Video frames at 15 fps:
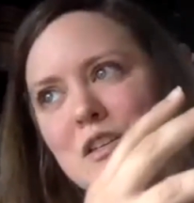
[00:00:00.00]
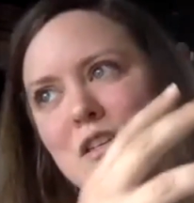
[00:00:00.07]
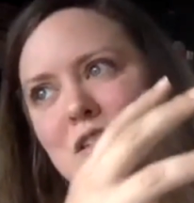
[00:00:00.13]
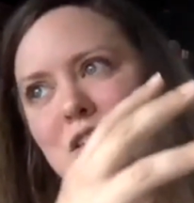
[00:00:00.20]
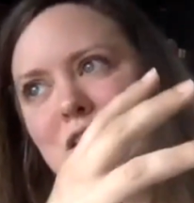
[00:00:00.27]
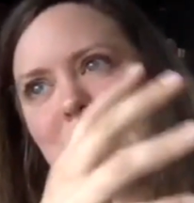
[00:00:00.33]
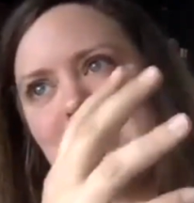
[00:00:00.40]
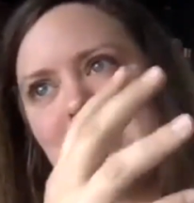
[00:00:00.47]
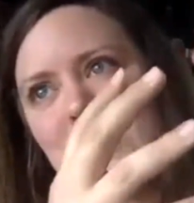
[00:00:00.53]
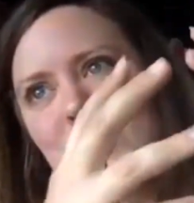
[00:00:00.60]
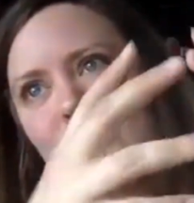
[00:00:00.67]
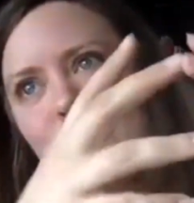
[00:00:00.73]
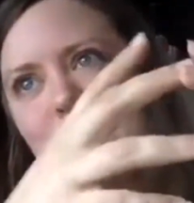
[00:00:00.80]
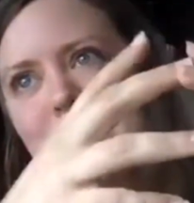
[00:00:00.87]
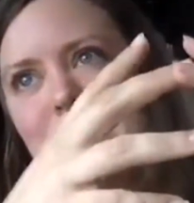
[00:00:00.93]
Just
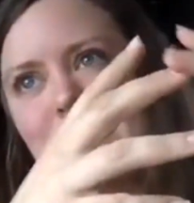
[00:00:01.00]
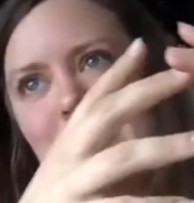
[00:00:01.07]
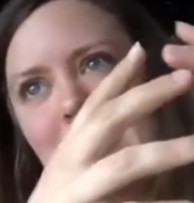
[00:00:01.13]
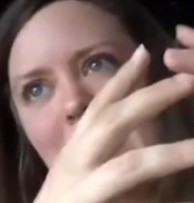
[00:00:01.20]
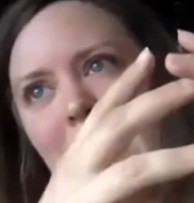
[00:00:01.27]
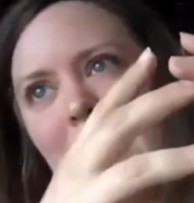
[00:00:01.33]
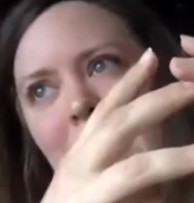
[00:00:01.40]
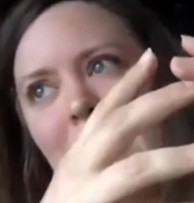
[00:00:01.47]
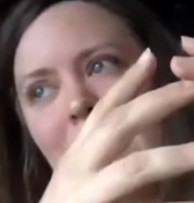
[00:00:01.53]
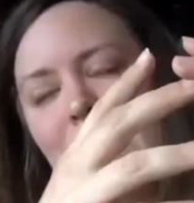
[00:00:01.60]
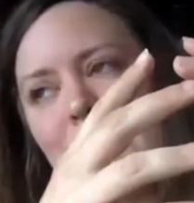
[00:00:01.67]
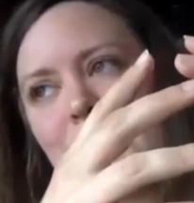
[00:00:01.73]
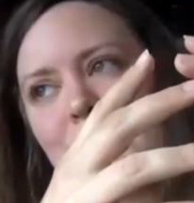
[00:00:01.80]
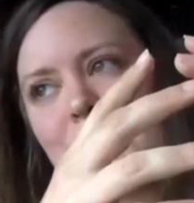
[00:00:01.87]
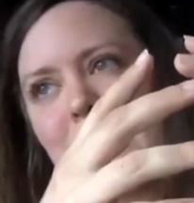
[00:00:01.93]
interweaving
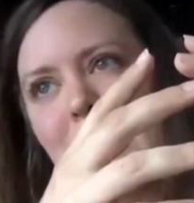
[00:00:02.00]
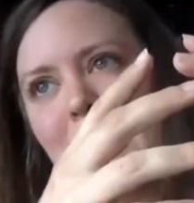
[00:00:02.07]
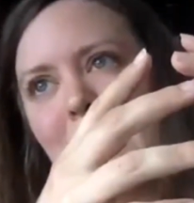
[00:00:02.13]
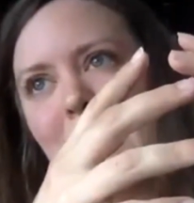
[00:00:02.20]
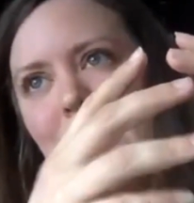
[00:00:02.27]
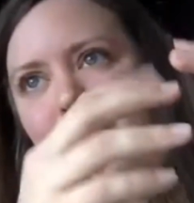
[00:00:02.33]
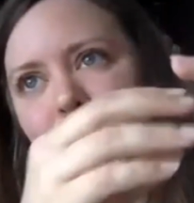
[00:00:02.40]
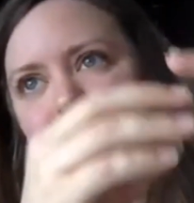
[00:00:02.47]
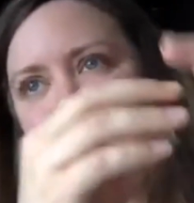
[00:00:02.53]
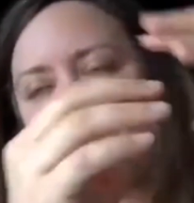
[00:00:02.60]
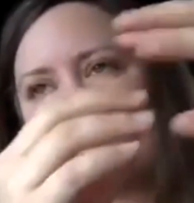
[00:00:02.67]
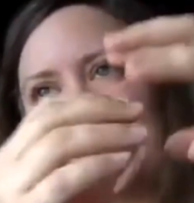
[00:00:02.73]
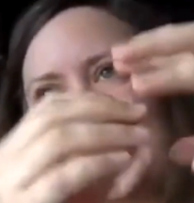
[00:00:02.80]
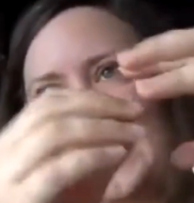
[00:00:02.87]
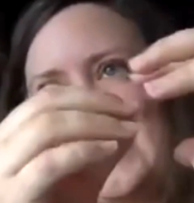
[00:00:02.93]
those
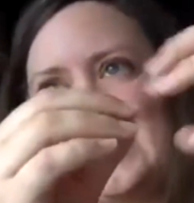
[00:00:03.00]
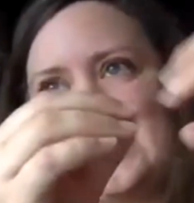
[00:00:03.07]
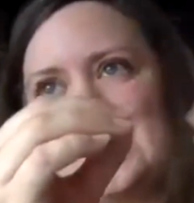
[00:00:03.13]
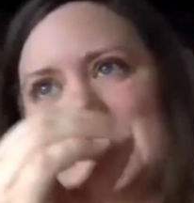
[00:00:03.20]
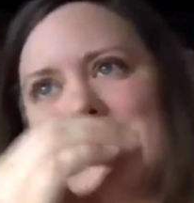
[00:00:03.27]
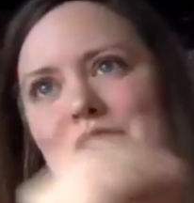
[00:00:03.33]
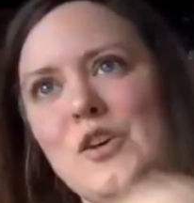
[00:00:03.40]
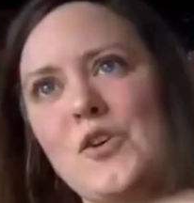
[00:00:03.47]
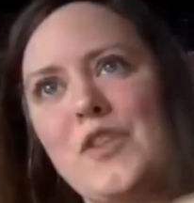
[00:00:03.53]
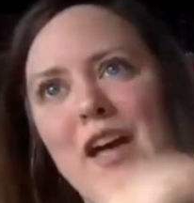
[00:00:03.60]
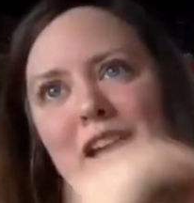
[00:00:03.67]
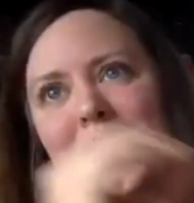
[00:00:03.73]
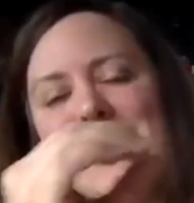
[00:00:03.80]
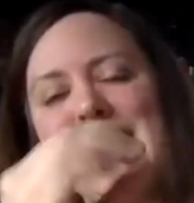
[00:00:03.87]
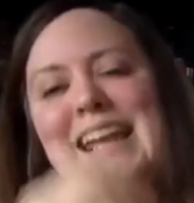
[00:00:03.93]
experiences so
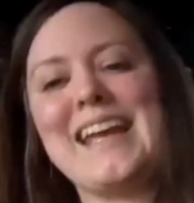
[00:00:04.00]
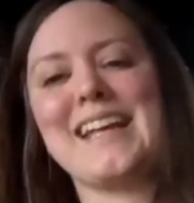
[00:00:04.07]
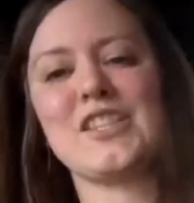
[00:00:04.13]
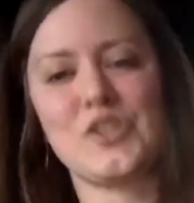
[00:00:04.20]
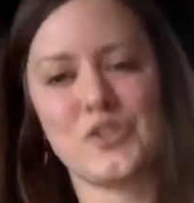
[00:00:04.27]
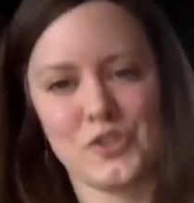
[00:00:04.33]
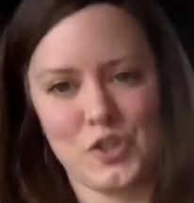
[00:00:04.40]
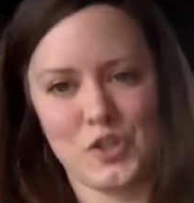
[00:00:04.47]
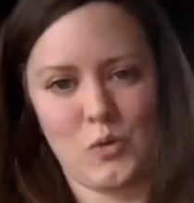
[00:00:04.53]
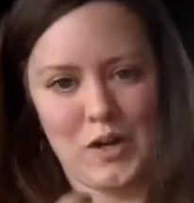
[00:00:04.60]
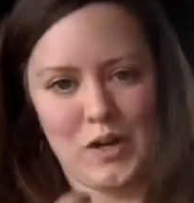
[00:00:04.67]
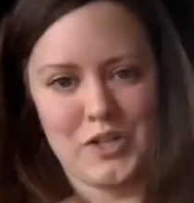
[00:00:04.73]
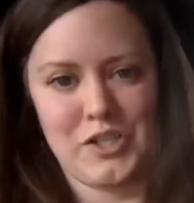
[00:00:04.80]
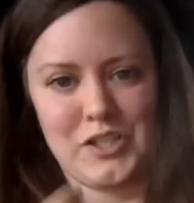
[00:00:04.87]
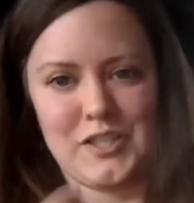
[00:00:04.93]
that it answers the
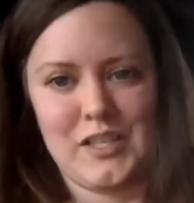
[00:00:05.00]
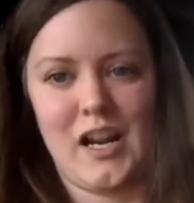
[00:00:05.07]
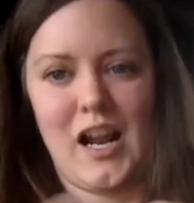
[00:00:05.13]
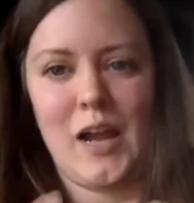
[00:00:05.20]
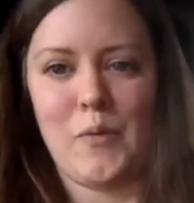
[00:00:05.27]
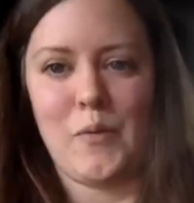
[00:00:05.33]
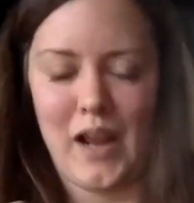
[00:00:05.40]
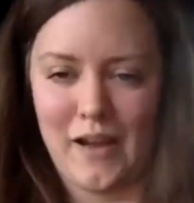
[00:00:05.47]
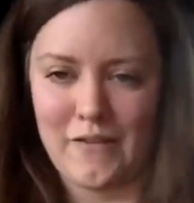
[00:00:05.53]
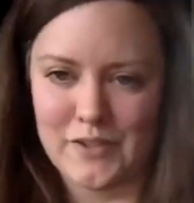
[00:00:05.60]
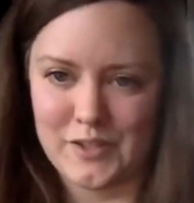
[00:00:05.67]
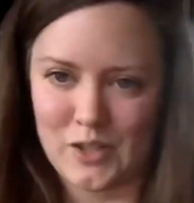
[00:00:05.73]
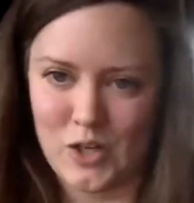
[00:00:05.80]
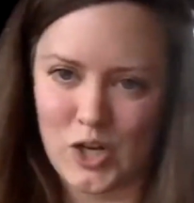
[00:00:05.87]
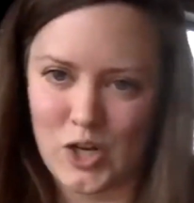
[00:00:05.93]
questions that I would have
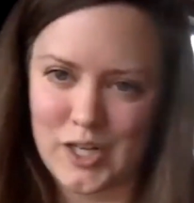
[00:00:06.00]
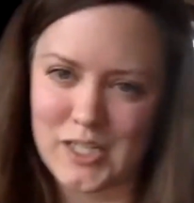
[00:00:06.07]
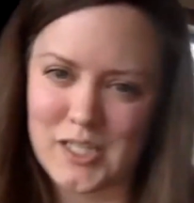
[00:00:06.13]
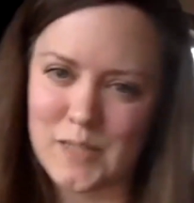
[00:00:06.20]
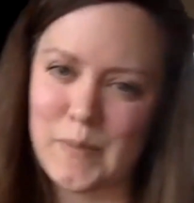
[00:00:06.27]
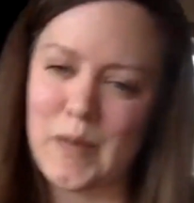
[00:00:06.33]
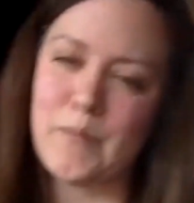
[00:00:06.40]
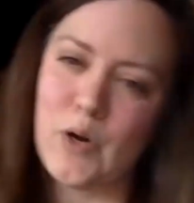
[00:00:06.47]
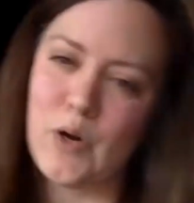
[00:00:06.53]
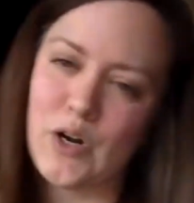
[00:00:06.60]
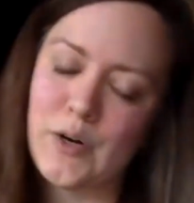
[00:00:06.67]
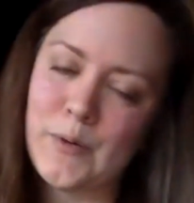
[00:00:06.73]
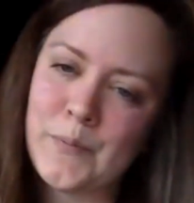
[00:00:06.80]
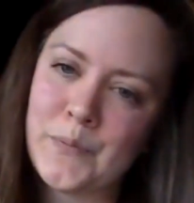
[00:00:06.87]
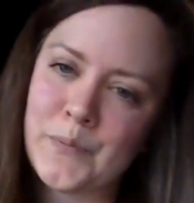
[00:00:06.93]
as an audience
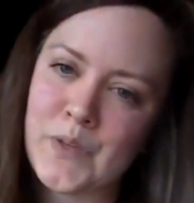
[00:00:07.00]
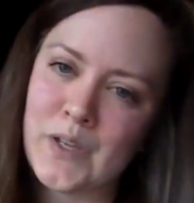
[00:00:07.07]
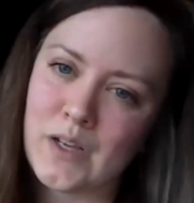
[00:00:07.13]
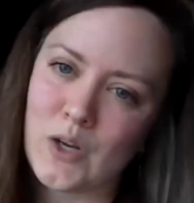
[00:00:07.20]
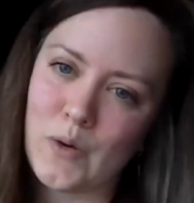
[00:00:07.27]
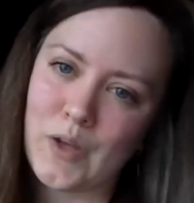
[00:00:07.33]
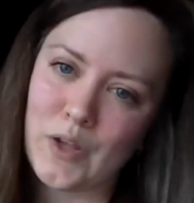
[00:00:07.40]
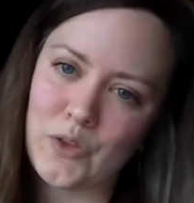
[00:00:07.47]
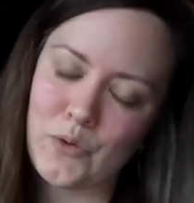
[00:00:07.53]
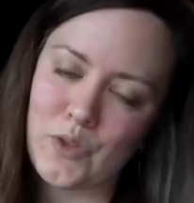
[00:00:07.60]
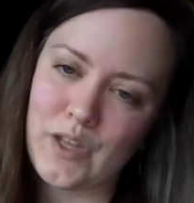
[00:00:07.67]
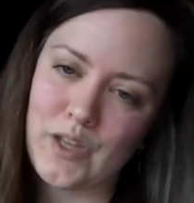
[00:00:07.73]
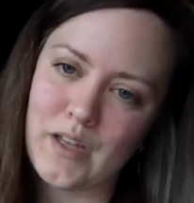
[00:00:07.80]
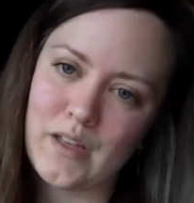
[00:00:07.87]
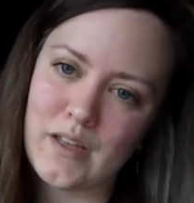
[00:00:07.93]
member going through
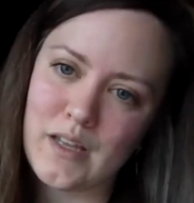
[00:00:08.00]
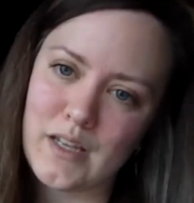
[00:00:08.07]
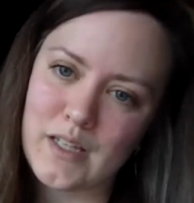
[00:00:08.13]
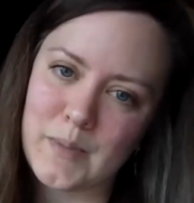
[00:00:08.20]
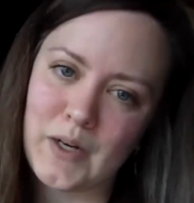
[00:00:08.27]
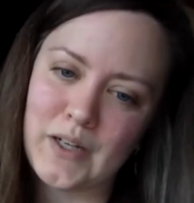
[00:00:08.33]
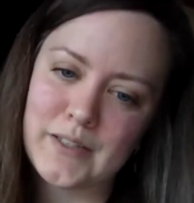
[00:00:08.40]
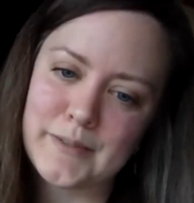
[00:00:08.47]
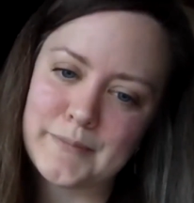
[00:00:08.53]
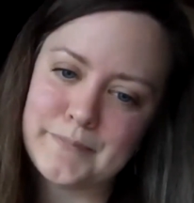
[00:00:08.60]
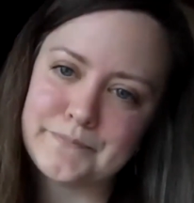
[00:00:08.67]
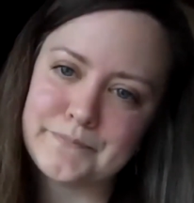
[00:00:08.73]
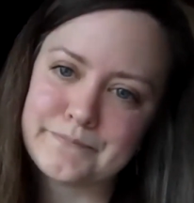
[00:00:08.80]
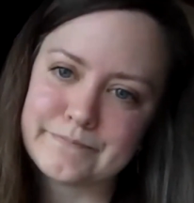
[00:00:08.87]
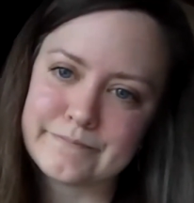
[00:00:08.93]
the experience.
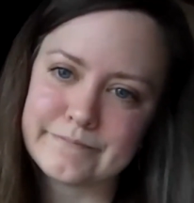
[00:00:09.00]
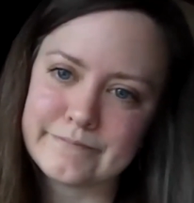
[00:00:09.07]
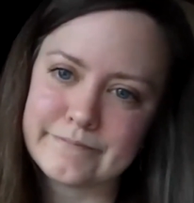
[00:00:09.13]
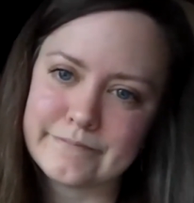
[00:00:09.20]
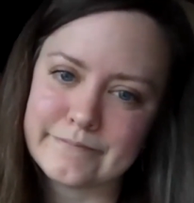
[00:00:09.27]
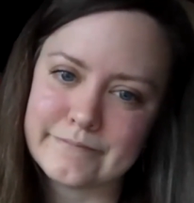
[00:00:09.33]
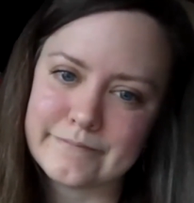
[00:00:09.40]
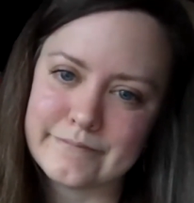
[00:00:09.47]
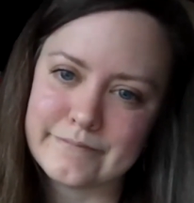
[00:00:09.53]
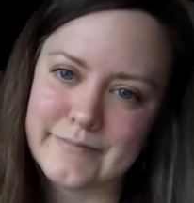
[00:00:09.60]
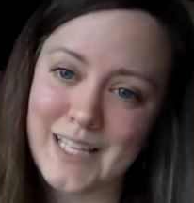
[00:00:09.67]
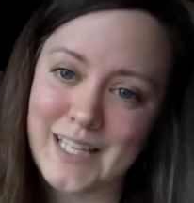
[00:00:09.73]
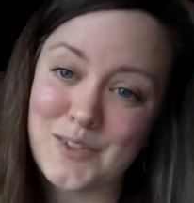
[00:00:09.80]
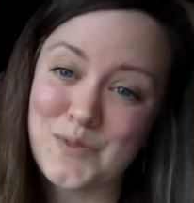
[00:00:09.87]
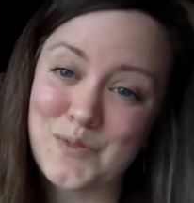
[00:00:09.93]

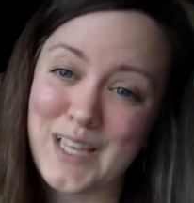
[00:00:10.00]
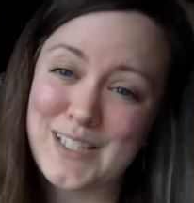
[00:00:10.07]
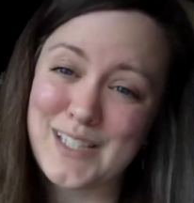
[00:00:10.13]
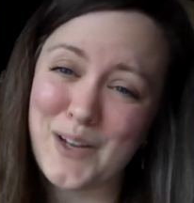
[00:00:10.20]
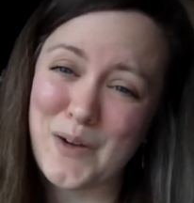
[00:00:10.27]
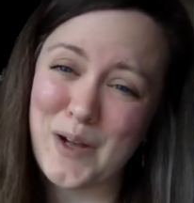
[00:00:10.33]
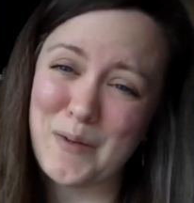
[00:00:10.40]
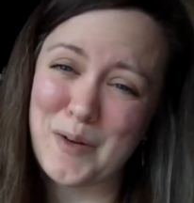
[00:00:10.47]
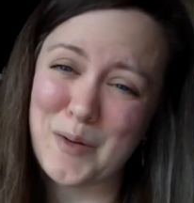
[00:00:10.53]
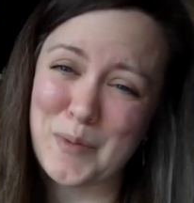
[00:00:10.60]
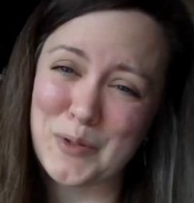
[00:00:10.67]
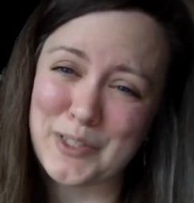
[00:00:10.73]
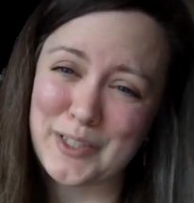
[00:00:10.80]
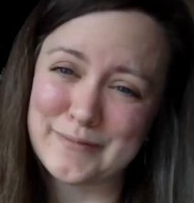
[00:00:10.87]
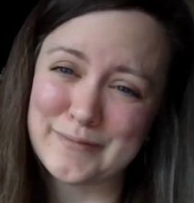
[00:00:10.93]
That's how I would
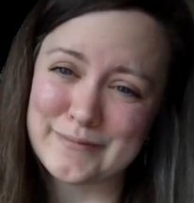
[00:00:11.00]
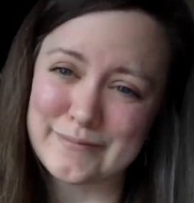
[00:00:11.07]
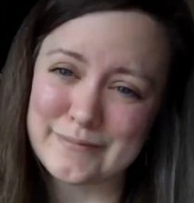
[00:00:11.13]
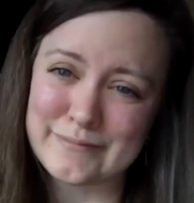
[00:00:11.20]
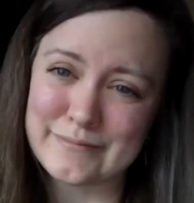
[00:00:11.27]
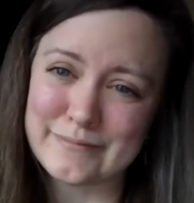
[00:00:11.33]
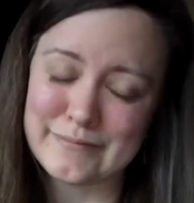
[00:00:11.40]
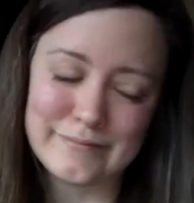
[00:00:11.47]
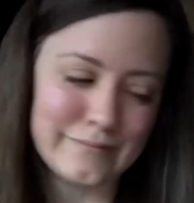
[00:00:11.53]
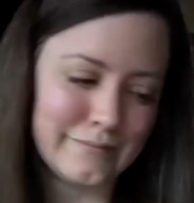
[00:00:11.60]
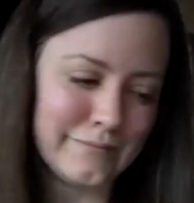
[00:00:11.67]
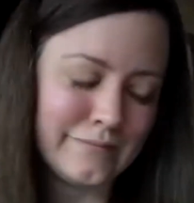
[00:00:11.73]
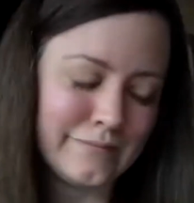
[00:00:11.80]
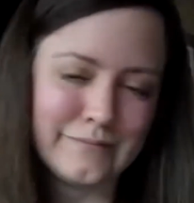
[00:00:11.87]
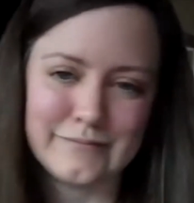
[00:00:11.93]
approach it.
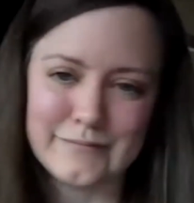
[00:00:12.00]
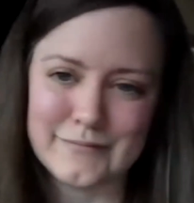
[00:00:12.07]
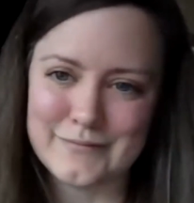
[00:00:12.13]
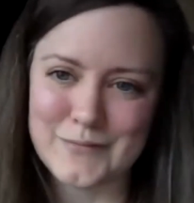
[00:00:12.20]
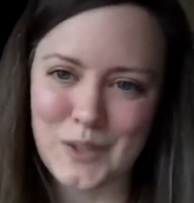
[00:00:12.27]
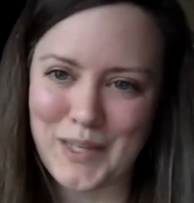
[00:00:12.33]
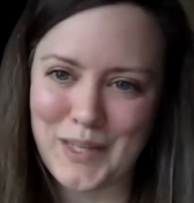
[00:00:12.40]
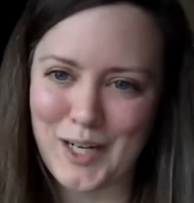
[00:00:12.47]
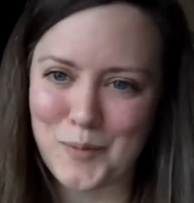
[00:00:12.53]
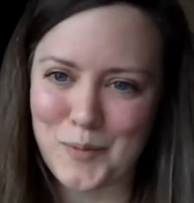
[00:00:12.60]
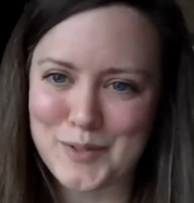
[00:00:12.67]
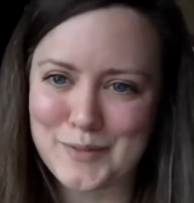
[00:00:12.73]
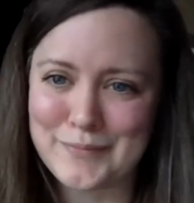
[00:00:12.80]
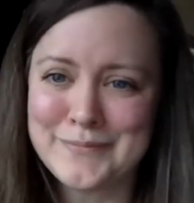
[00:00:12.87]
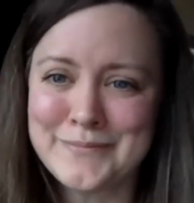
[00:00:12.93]
Hope that
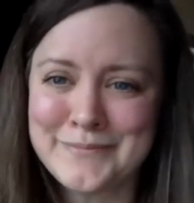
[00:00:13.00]
helps.